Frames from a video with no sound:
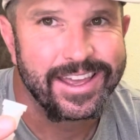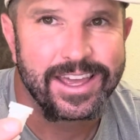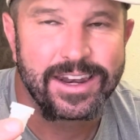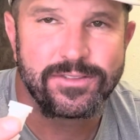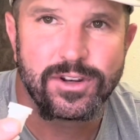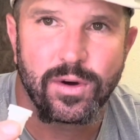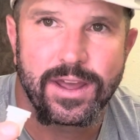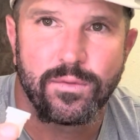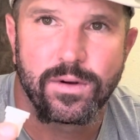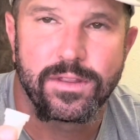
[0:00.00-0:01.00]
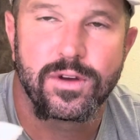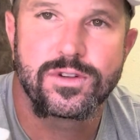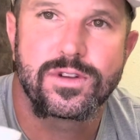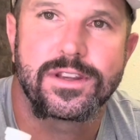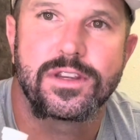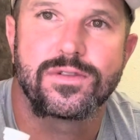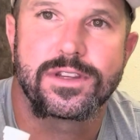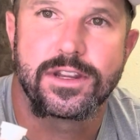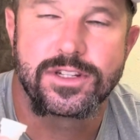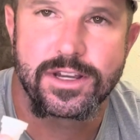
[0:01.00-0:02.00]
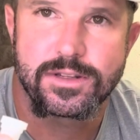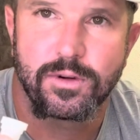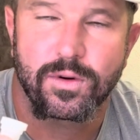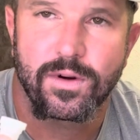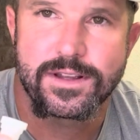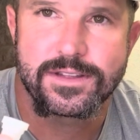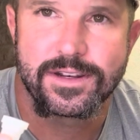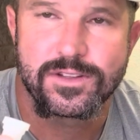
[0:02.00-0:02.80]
And if you don't have one of those, you can use an adjustable crescent as